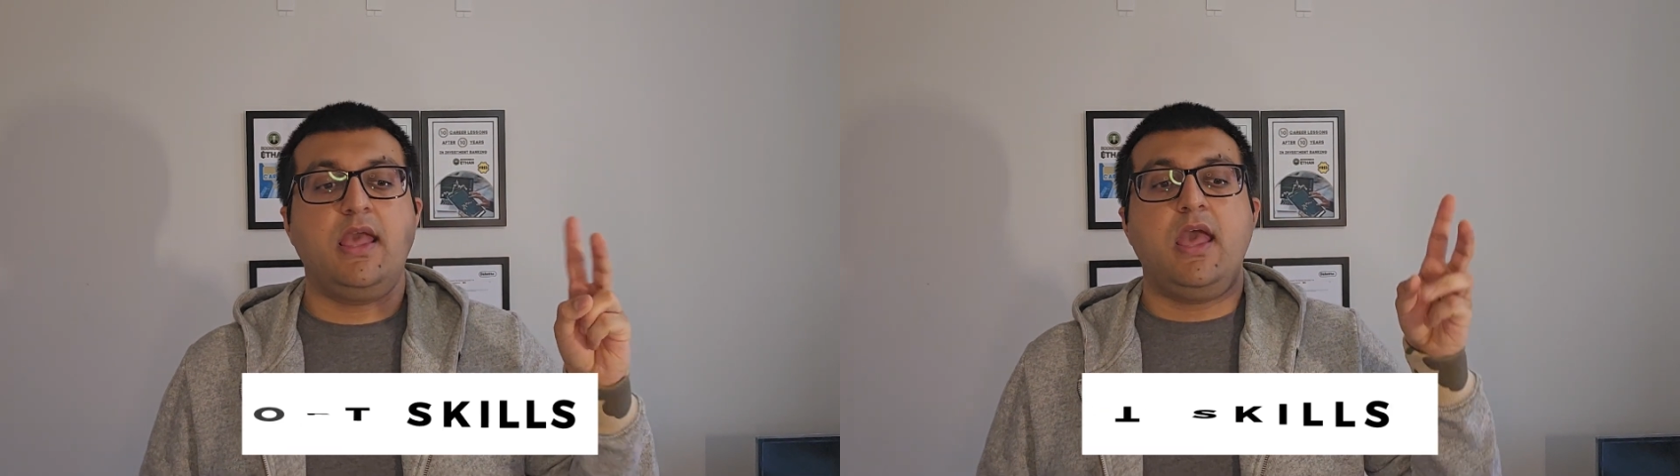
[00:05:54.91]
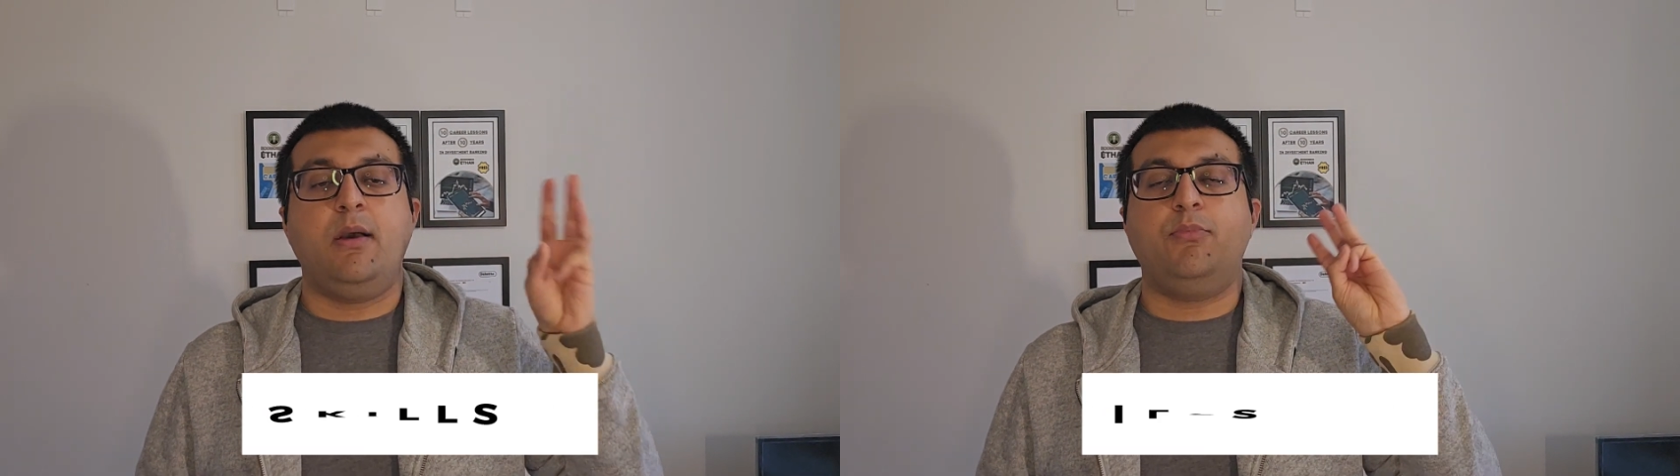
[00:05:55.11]

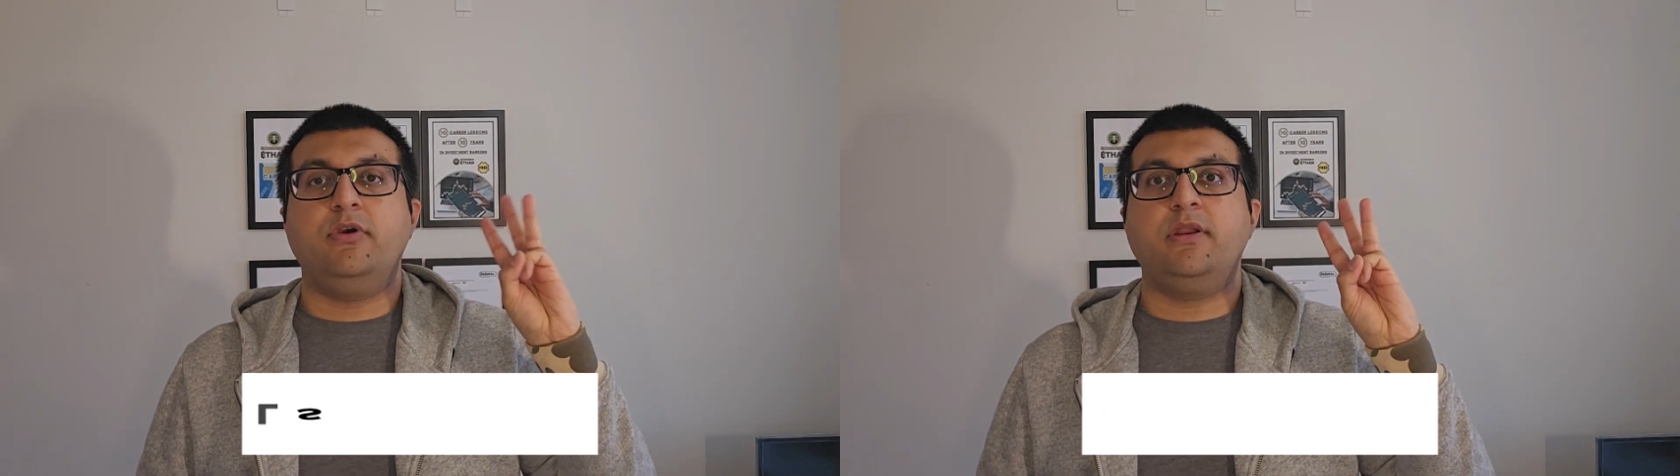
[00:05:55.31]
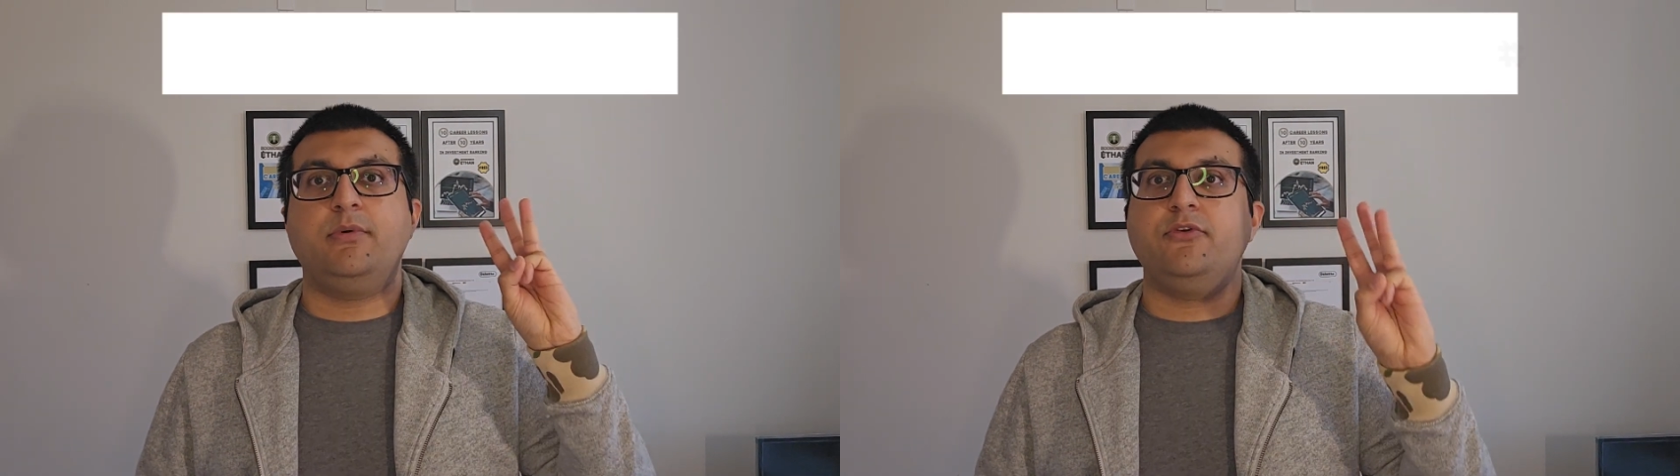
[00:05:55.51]
And point
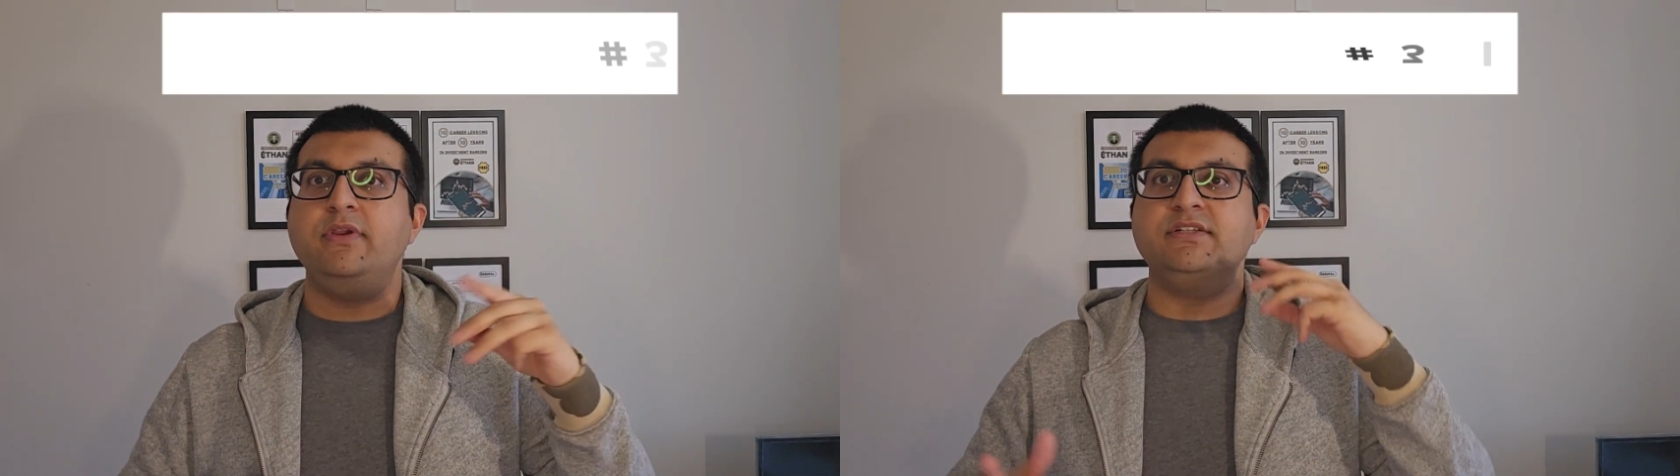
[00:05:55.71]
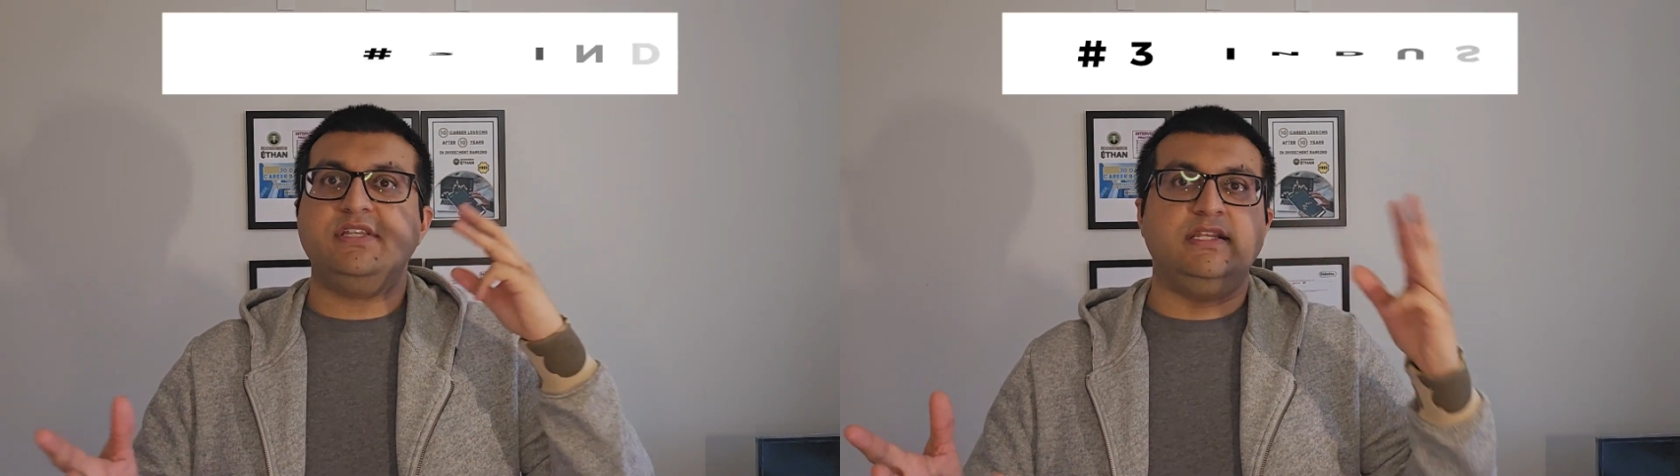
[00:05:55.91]
number 3
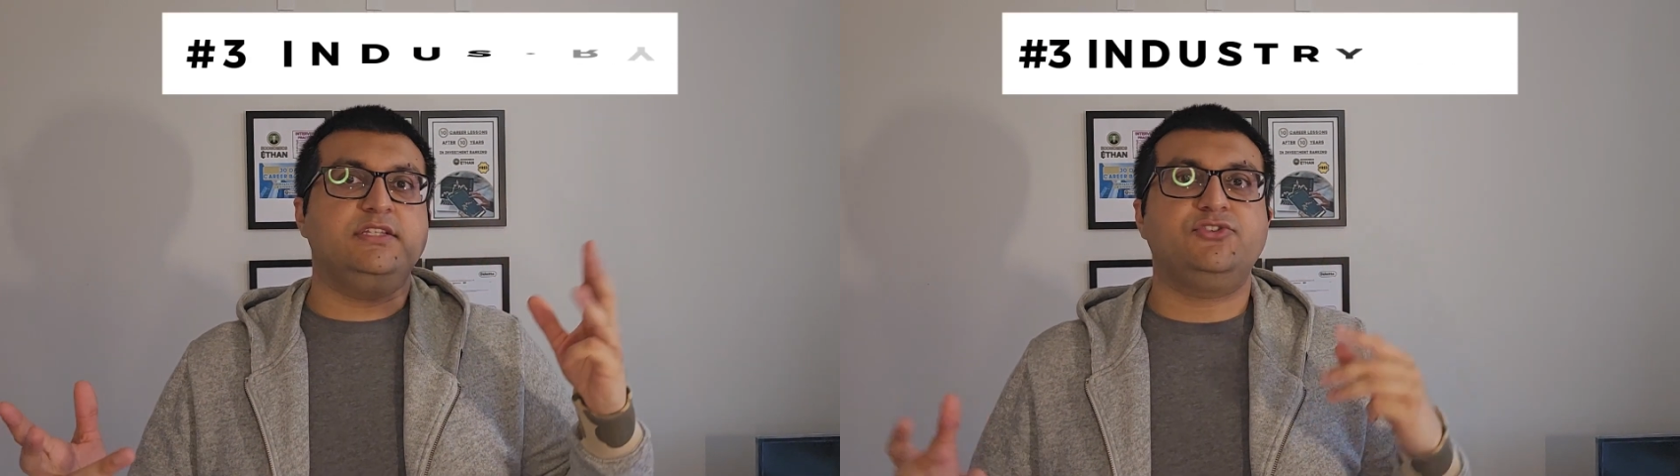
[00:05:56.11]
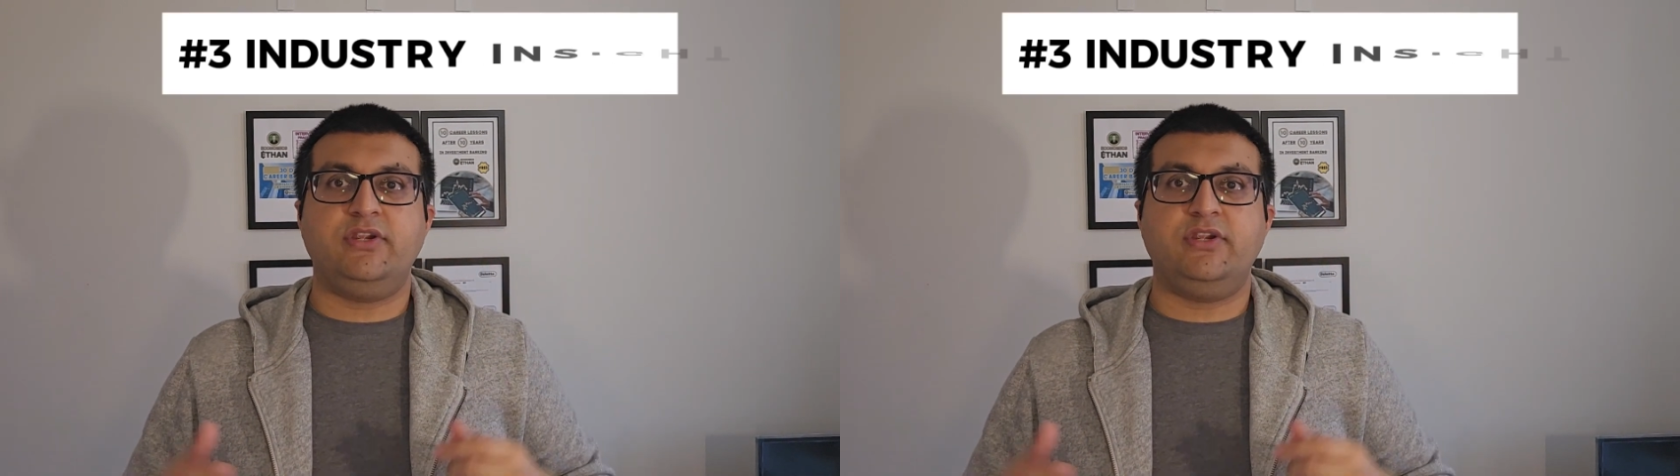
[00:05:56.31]
is industry